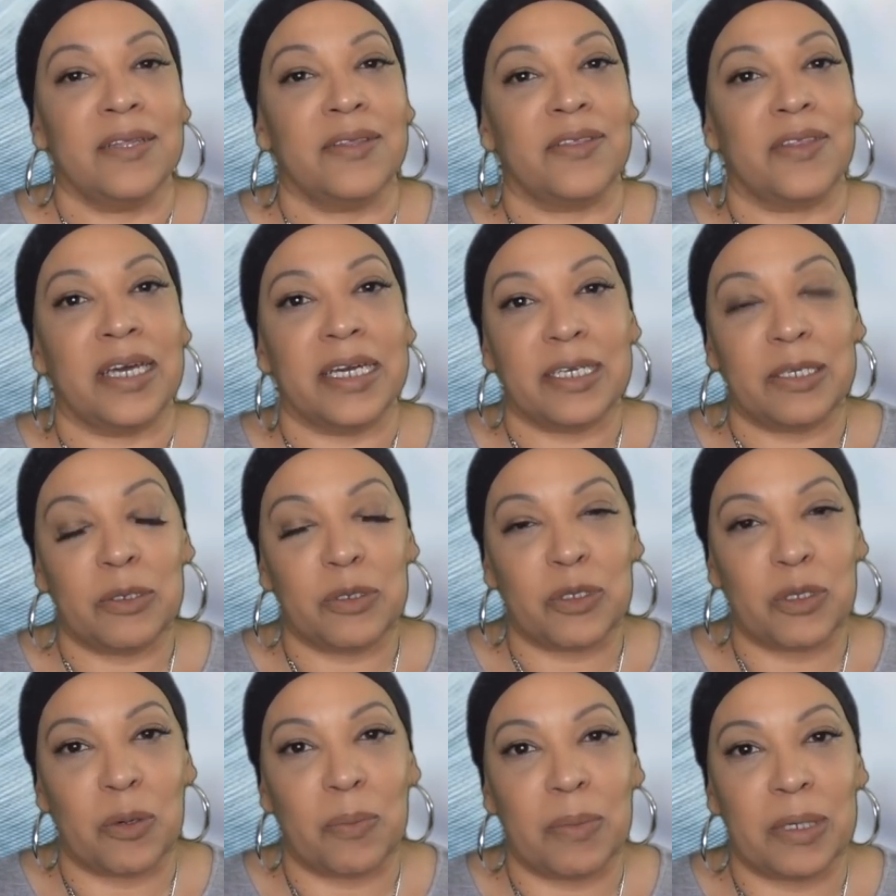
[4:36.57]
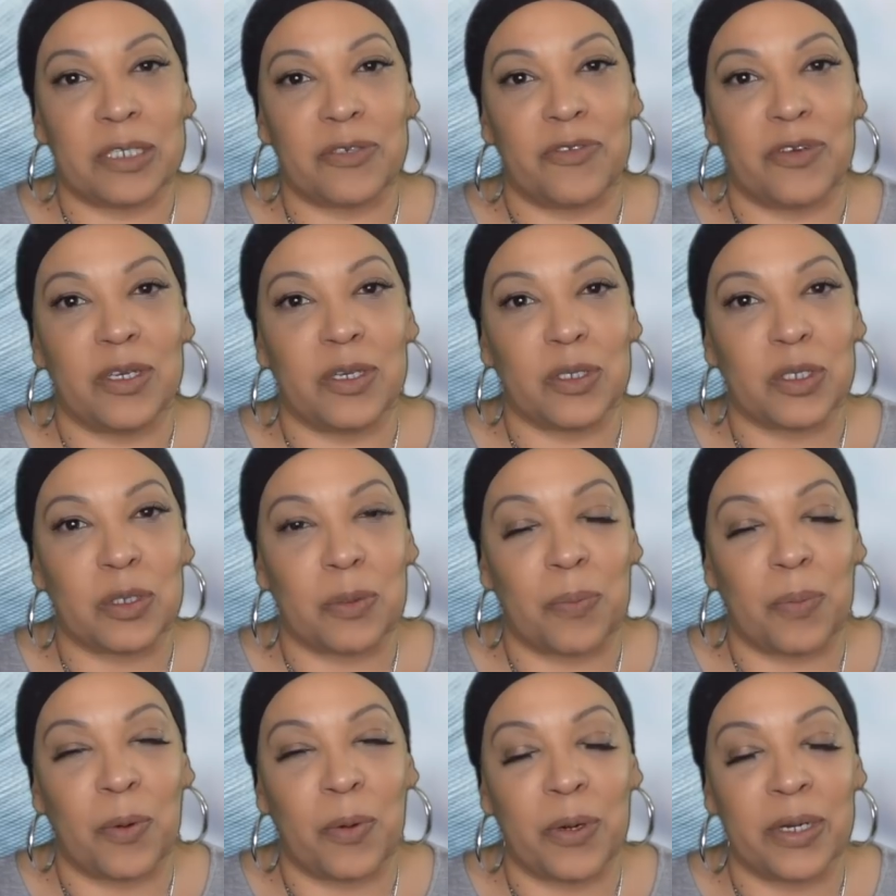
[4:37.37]
Thank you so much for your
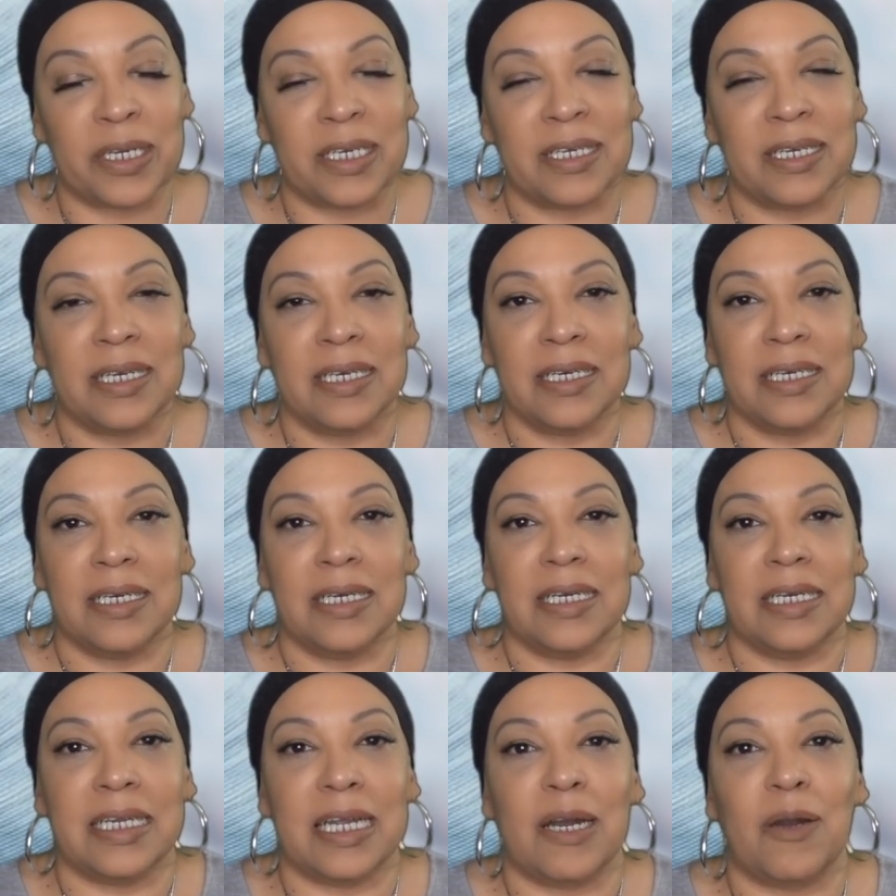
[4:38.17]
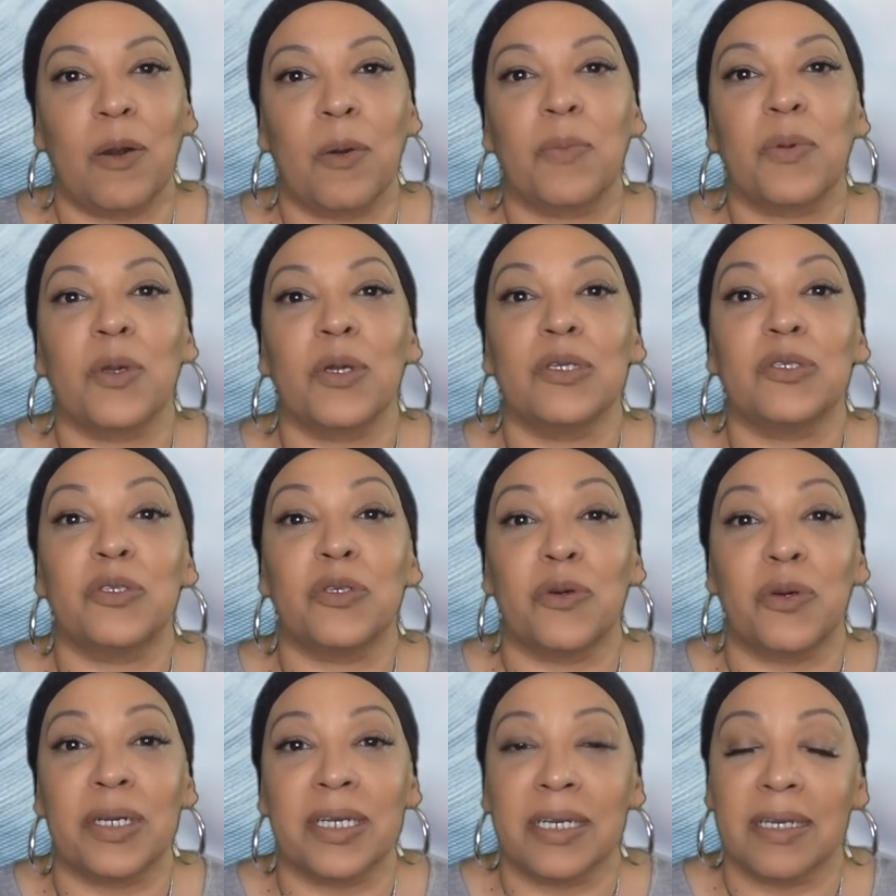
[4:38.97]
support, and I hope you
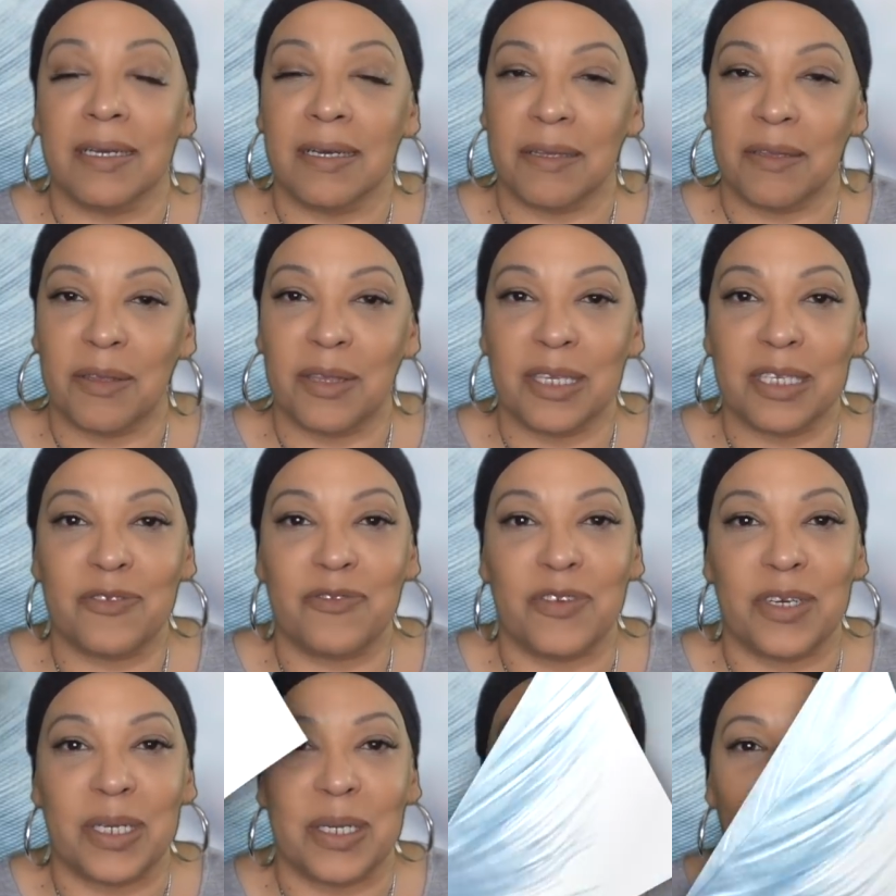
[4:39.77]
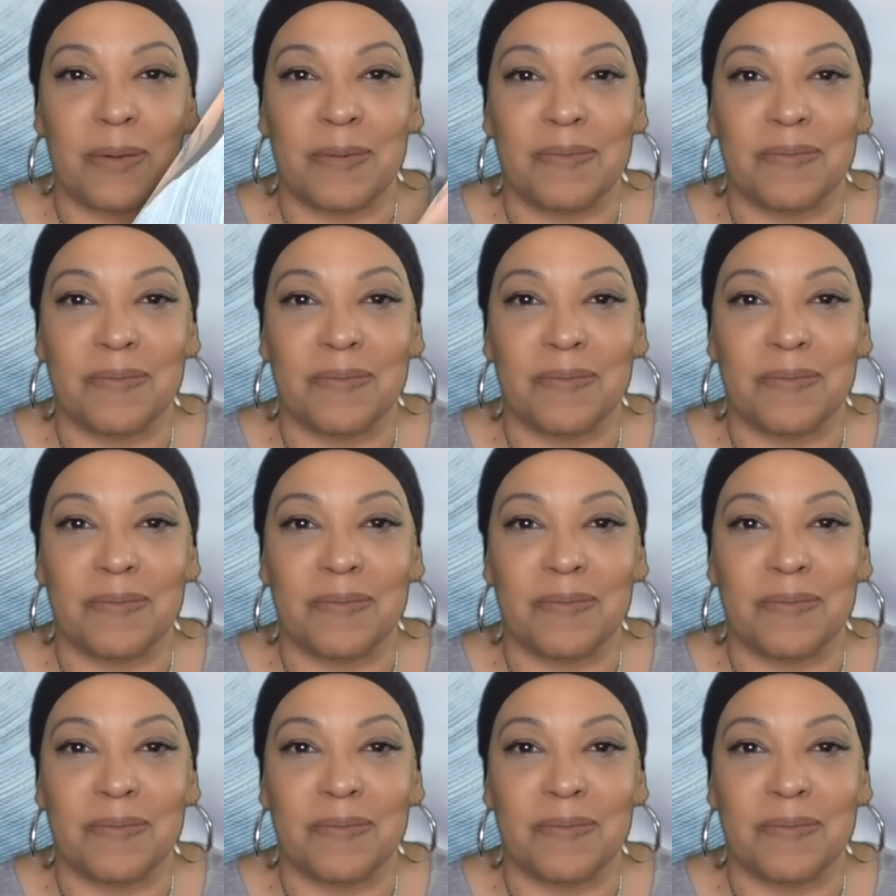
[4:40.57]
enjoy this video.